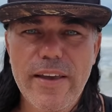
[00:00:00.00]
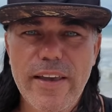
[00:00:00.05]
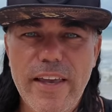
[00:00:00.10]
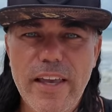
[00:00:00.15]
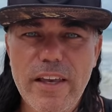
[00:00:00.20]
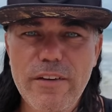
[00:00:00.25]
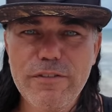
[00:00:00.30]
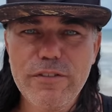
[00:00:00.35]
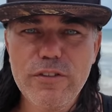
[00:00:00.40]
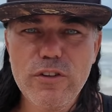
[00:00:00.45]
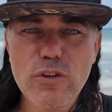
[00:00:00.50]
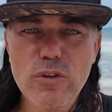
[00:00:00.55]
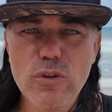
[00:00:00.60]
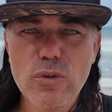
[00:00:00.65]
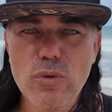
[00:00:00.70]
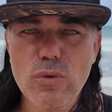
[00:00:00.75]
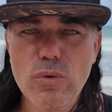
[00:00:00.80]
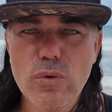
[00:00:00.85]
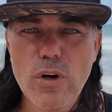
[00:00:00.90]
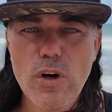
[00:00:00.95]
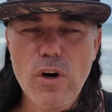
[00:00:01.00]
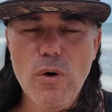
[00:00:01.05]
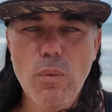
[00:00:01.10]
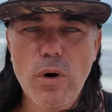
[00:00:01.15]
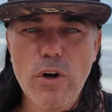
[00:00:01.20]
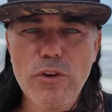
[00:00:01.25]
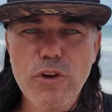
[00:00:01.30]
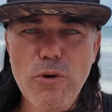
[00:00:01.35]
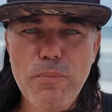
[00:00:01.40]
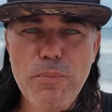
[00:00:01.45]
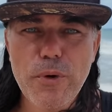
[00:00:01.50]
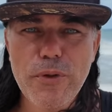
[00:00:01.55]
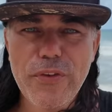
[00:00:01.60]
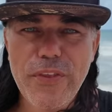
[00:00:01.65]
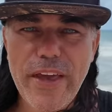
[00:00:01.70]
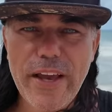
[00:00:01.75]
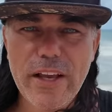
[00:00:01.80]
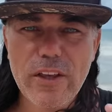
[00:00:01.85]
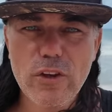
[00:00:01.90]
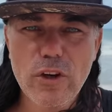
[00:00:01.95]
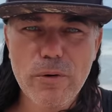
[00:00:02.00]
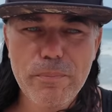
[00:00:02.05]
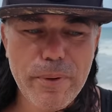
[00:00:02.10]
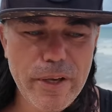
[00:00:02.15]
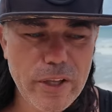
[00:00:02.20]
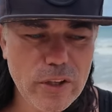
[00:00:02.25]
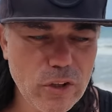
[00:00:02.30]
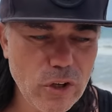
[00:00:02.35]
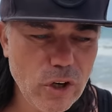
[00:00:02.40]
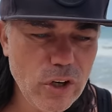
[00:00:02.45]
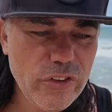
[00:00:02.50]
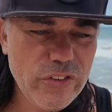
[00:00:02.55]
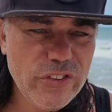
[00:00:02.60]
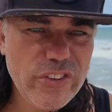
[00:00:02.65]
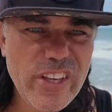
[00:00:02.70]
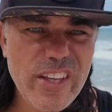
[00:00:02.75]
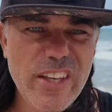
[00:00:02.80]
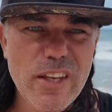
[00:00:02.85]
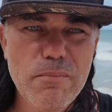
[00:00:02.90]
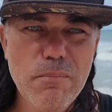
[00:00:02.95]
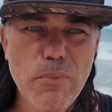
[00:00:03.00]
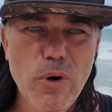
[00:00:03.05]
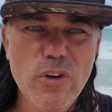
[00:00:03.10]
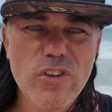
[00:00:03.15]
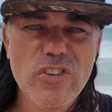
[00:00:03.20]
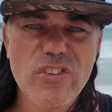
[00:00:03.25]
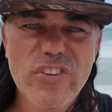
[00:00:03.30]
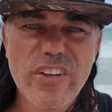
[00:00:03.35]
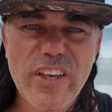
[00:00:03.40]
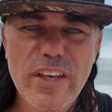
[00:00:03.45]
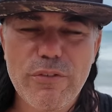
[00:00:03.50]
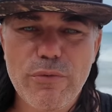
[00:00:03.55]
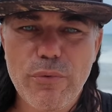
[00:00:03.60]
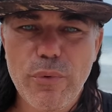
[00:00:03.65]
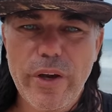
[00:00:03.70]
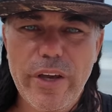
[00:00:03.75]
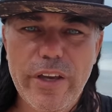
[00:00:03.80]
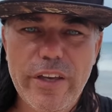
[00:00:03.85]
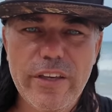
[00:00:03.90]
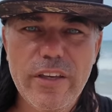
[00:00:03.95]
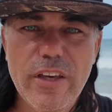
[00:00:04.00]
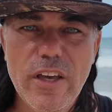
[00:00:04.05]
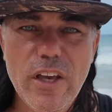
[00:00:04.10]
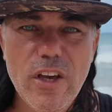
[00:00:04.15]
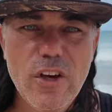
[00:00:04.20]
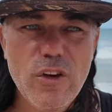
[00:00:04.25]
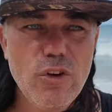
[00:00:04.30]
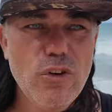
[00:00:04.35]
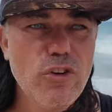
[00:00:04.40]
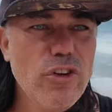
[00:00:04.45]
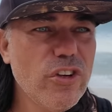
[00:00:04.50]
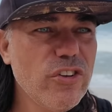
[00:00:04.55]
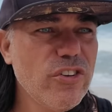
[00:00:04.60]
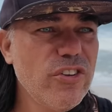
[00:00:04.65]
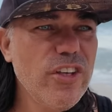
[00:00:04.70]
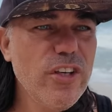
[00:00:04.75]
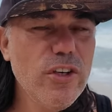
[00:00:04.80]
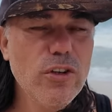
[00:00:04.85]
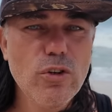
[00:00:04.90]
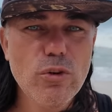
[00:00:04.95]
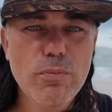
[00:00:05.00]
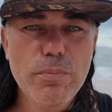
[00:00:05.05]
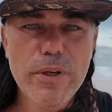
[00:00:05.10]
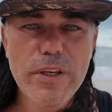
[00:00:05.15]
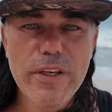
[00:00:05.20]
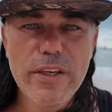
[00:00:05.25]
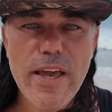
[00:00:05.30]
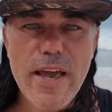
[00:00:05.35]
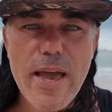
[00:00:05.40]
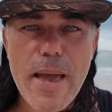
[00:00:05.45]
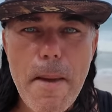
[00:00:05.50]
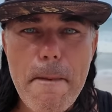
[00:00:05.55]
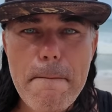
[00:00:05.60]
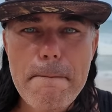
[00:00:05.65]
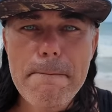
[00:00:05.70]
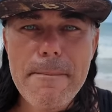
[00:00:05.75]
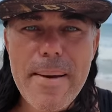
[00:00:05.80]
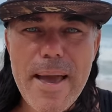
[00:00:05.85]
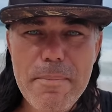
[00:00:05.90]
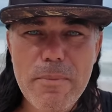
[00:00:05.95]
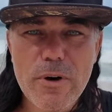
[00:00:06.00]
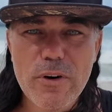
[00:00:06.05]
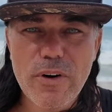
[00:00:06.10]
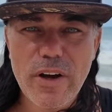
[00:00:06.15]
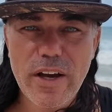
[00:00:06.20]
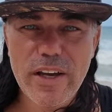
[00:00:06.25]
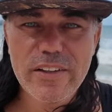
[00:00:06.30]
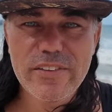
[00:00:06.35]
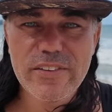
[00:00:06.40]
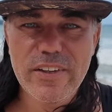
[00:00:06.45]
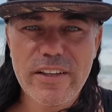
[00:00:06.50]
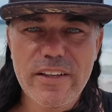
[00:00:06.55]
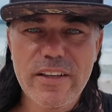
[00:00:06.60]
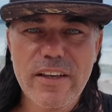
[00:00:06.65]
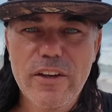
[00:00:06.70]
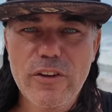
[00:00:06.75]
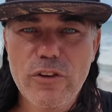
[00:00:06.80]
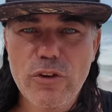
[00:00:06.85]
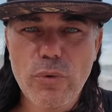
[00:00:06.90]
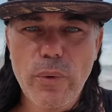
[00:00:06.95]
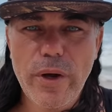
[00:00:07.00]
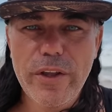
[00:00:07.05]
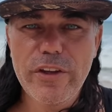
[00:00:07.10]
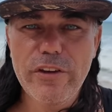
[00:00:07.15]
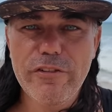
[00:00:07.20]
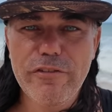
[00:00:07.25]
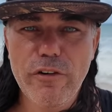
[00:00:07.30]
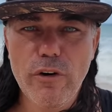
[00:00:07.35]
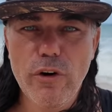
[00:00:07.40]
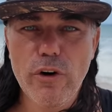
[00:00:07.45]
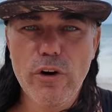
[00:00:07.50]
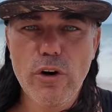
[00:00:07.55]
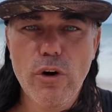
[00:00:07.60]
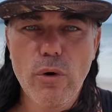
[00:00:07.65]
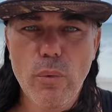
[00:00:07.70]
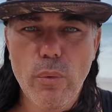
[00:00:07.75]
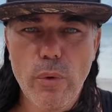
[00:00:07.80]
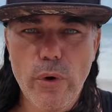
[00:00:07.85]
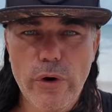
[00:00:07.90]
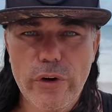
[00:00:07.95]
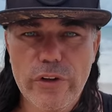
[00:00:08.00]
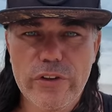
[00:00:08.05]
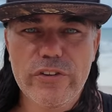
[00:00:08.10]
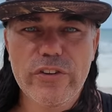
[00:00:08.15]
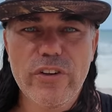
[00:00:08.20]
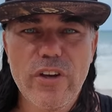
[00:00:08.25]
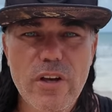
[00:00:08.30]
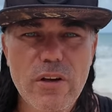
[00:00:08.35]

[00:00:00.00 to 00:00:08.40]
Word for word: If you want to protect your Bitcoins in the most safe way, you just need to be memorizing 24 words,